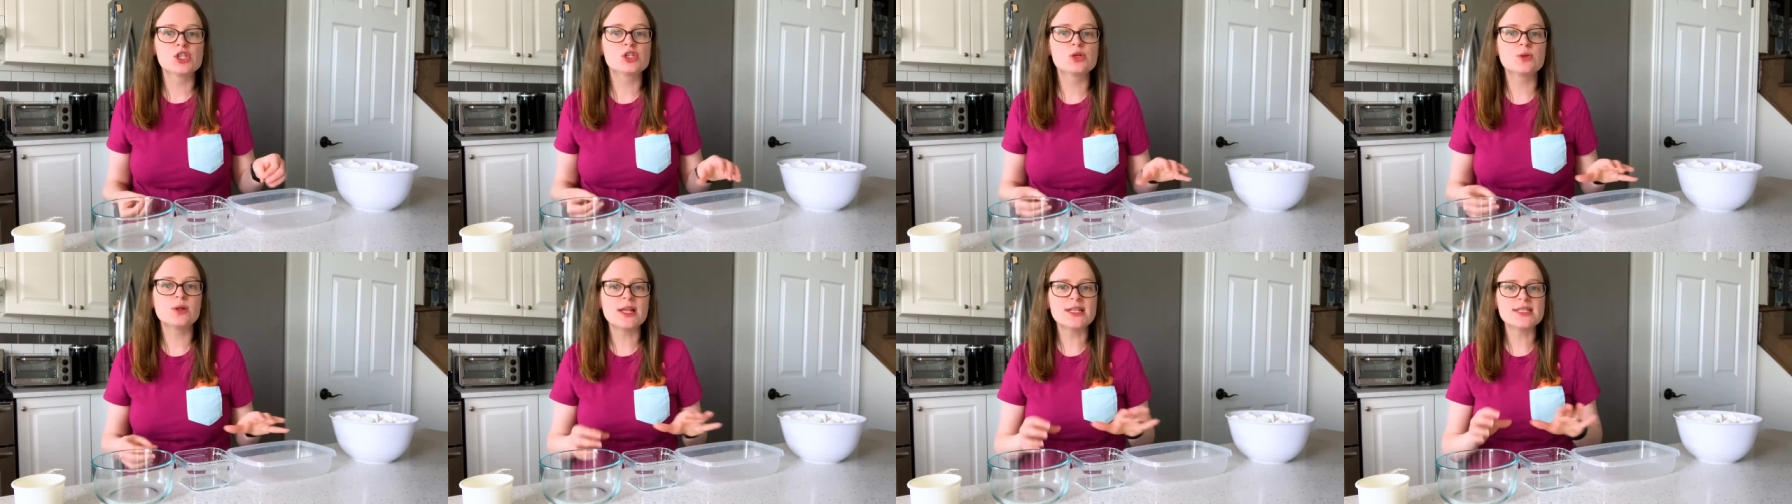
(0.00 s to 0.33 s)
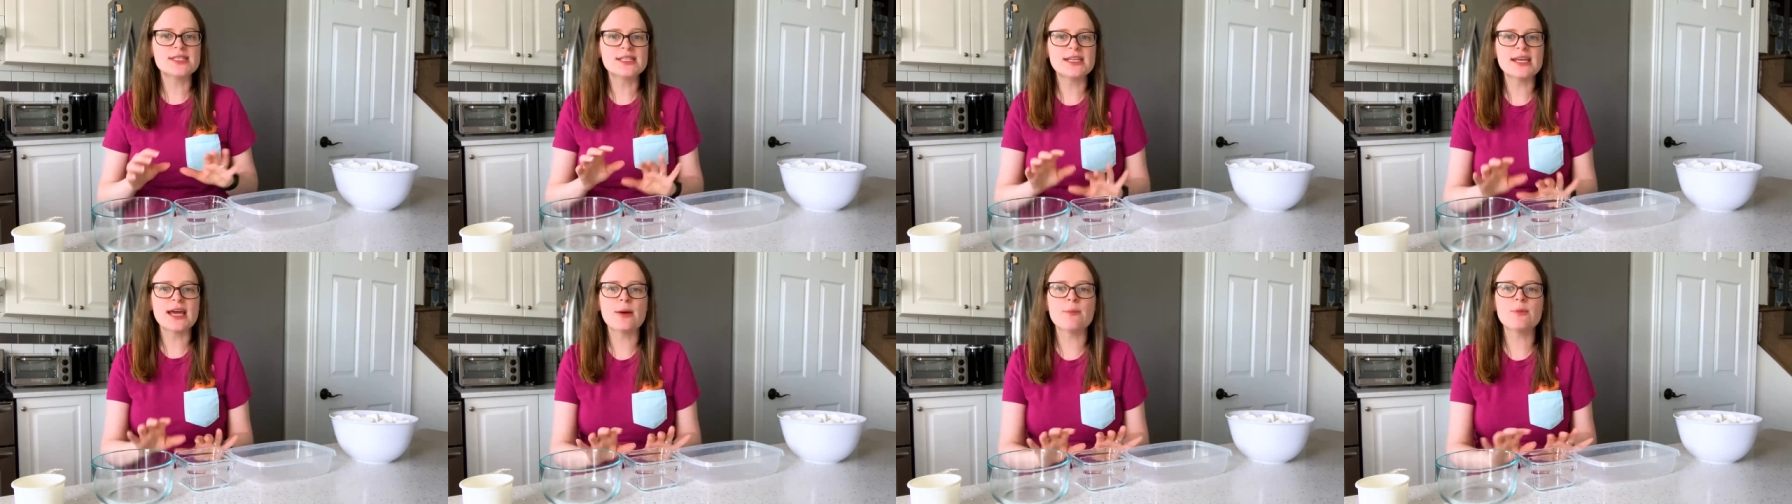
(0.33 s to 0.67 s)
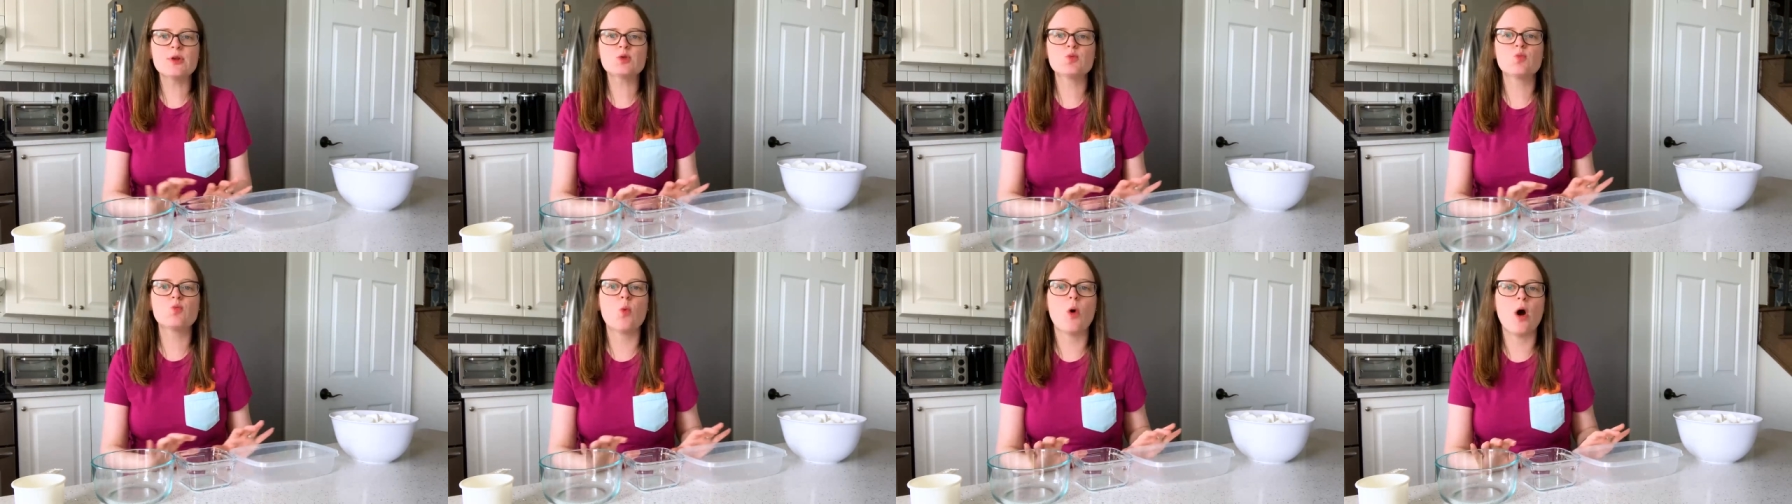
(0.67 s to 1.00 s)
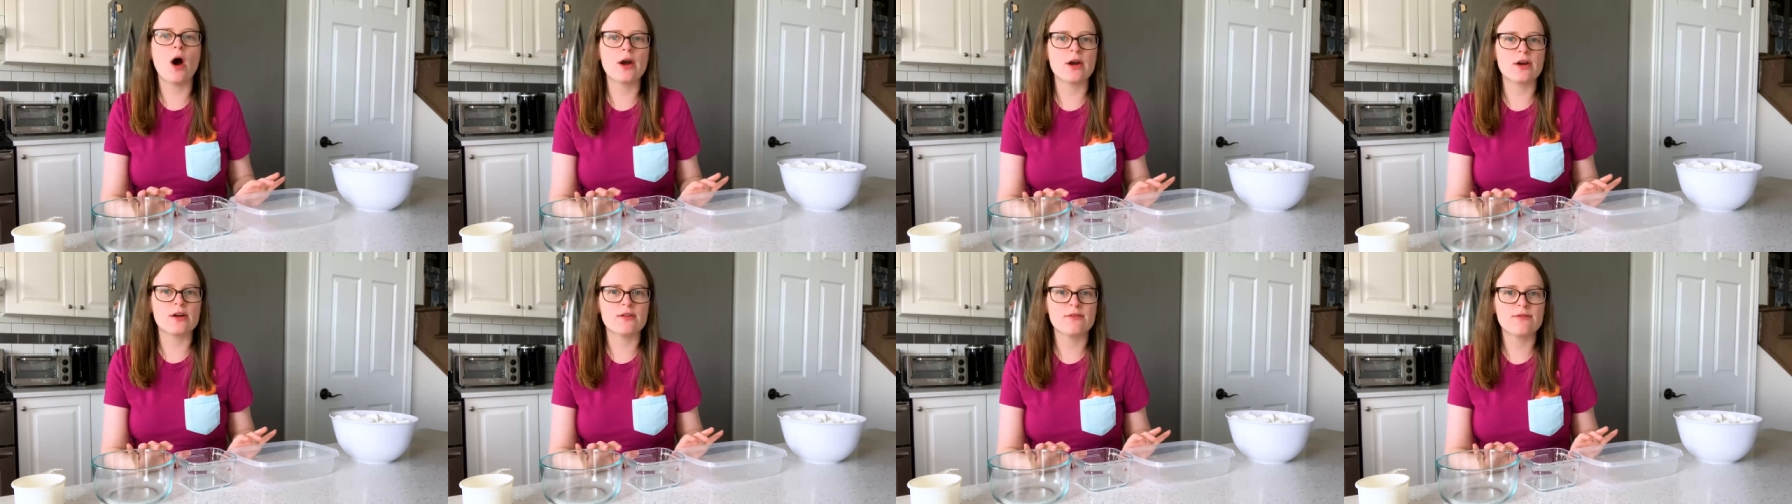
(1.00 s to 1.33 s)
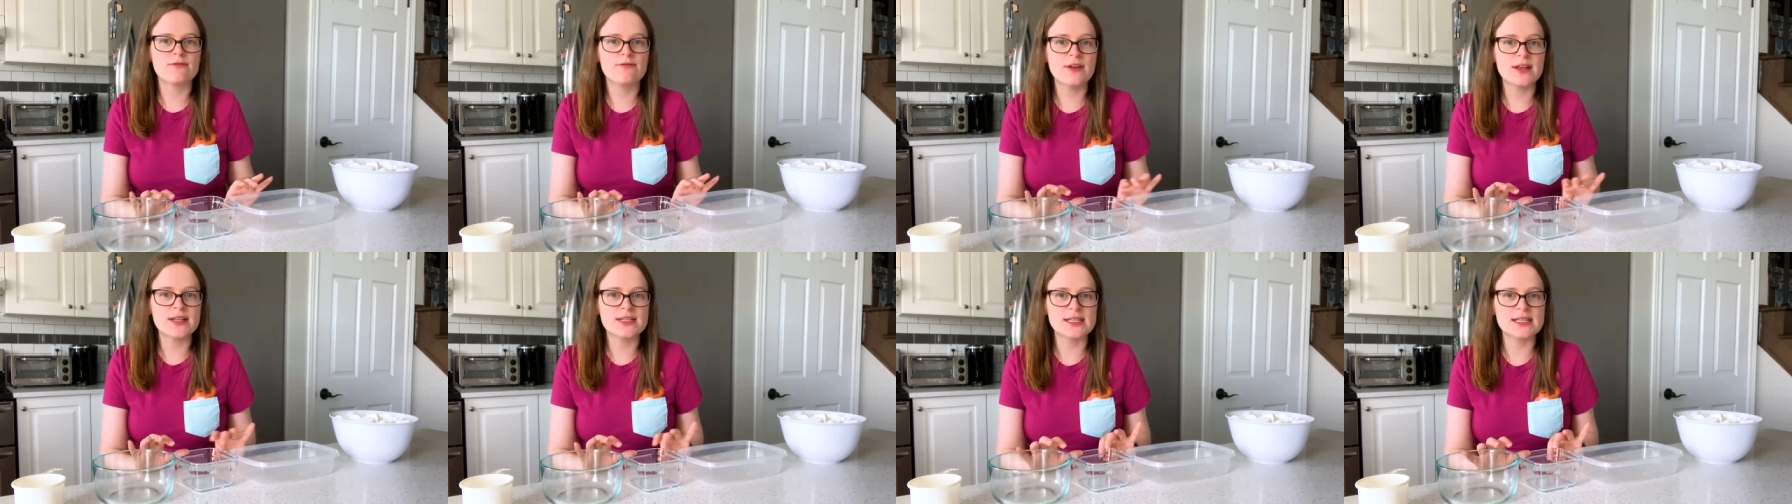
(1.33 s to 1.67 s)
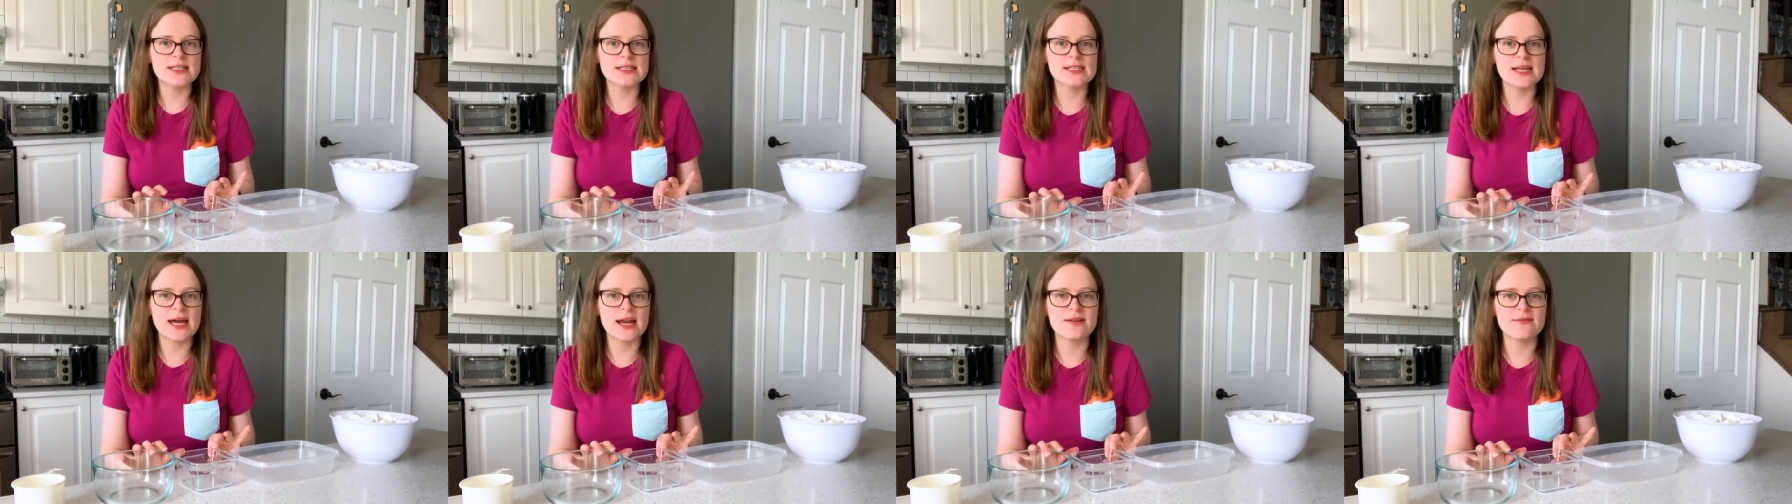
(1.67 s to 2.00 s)
So let's see how much water fits
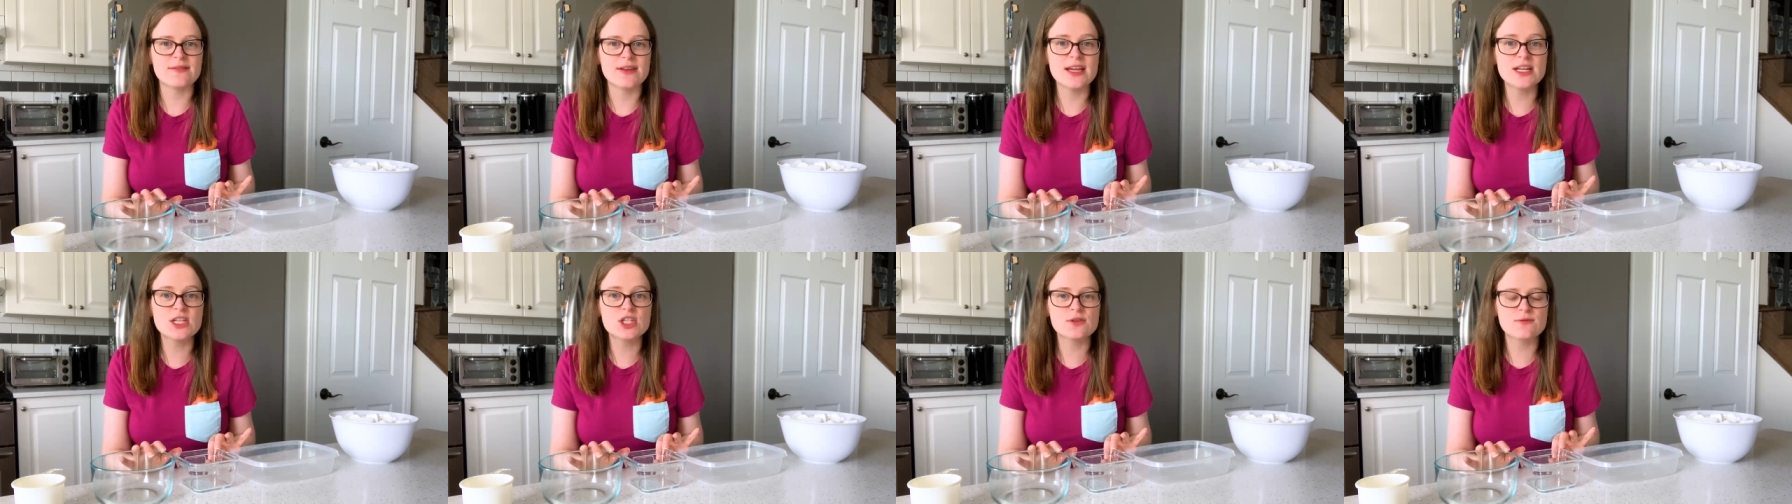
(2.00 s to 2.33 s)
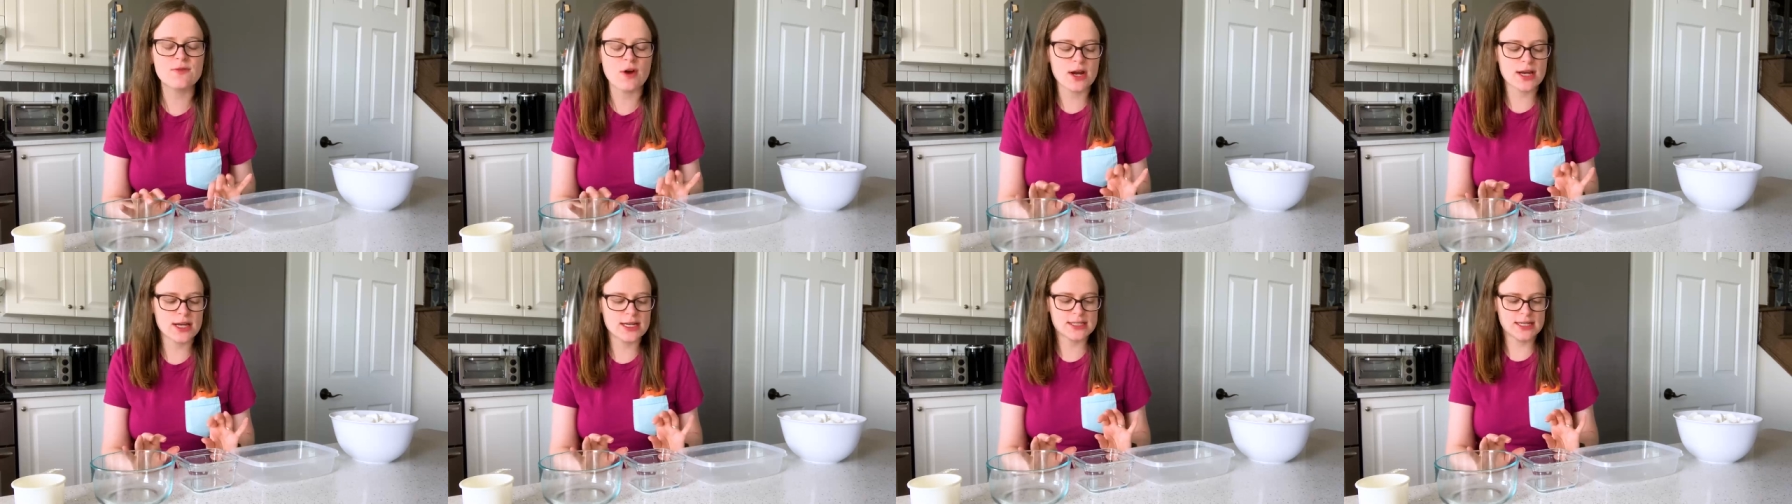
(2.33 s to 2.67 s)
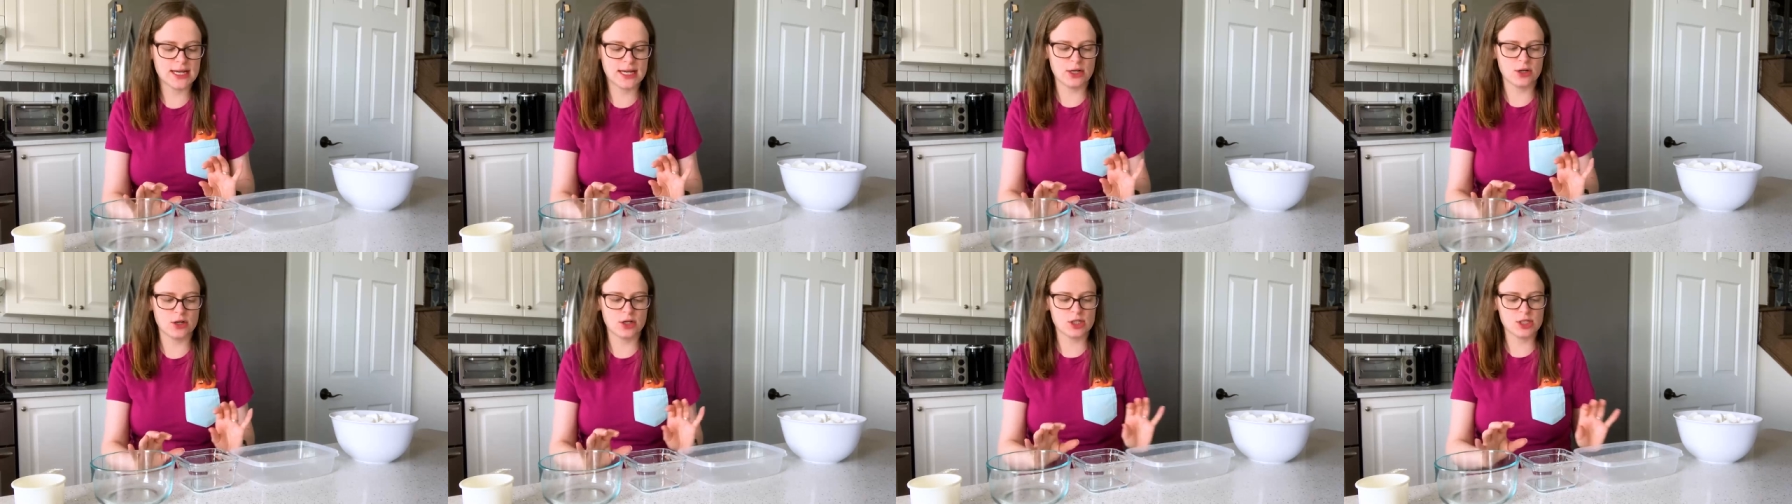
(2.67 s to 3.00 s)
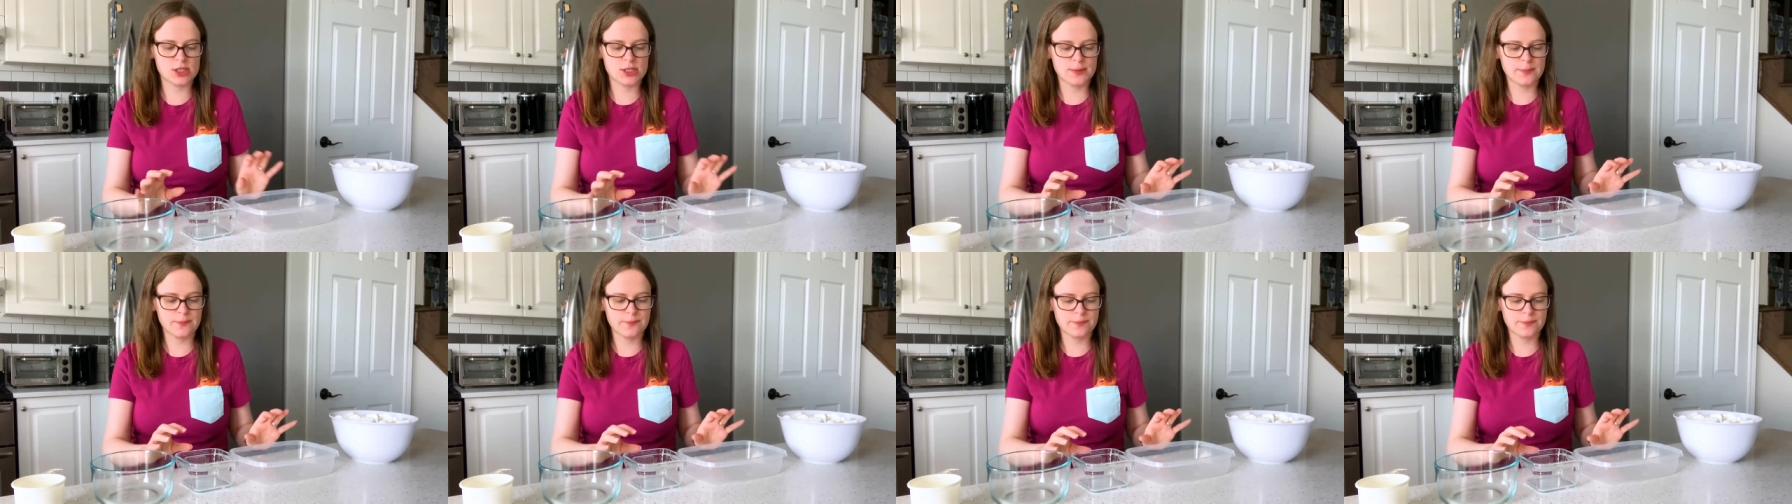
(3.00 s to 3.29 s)
inside of each of our containers.